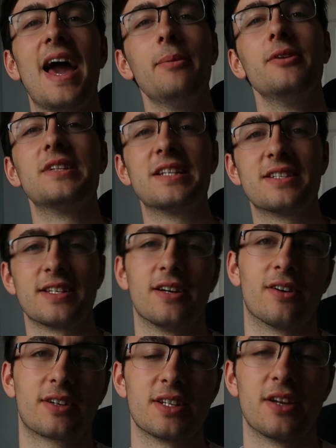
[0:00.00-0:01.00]
MODC
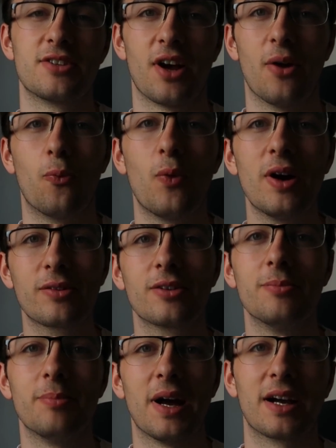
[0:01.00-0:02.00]
Architecture, and
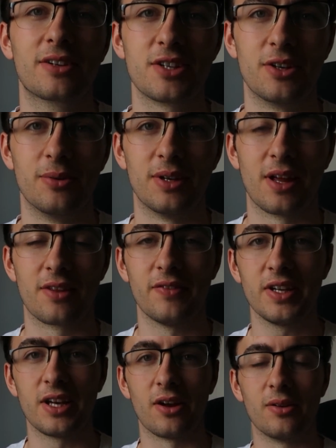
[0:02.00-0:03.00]
welcome back to another
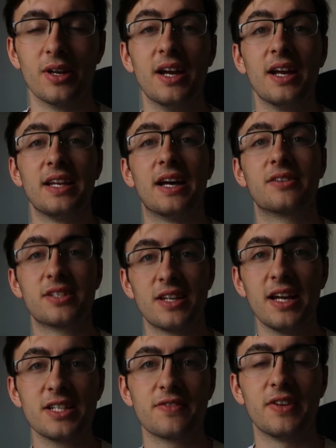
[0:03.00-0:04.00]
video. Now
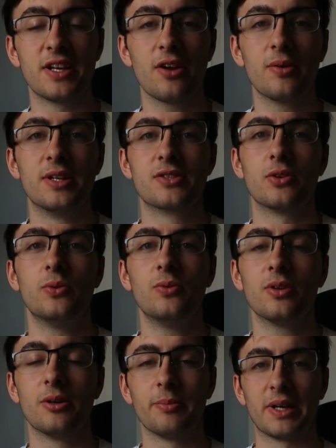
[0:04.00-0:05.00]
today's video is
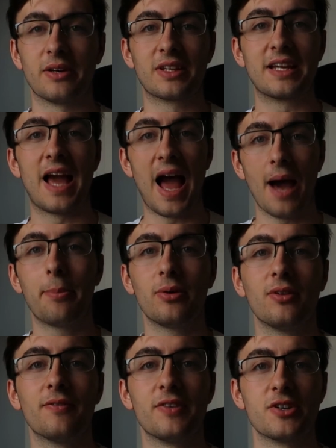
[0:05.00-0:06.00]
all about the
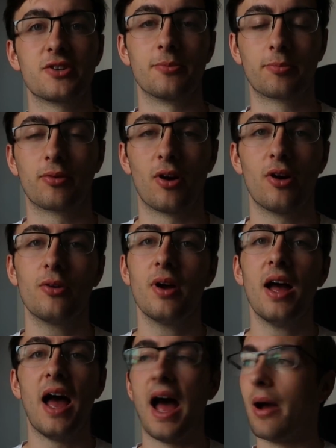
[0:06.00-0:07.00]
Apple Vision Pro
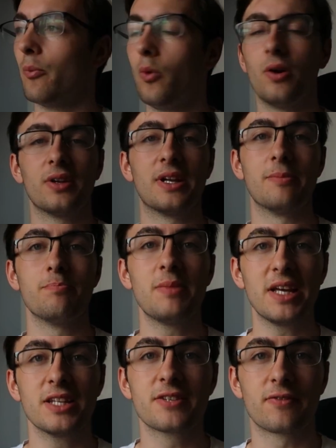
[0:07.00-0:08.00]
and what it
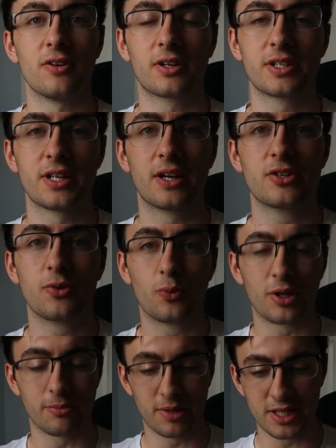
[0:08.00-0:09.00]
means for architecture,
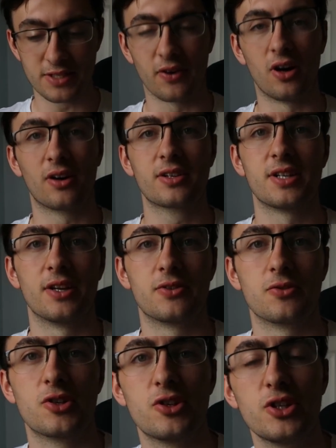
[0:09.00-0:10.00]
what it means for
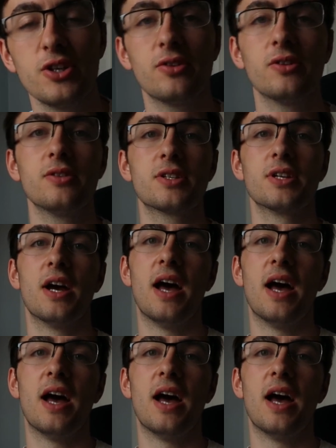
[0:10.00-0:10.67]
architectural students,